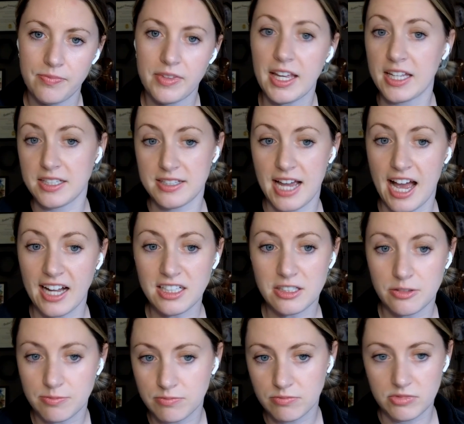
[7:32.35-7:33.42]
intact,
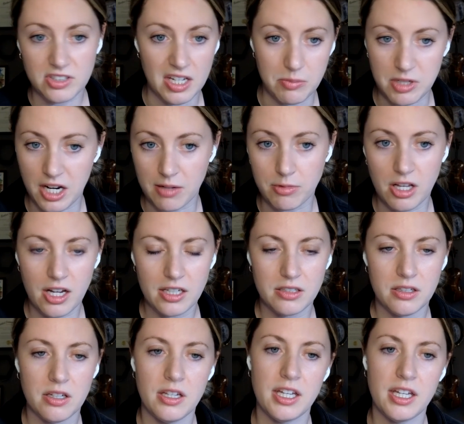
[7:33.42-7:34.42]
same timeline.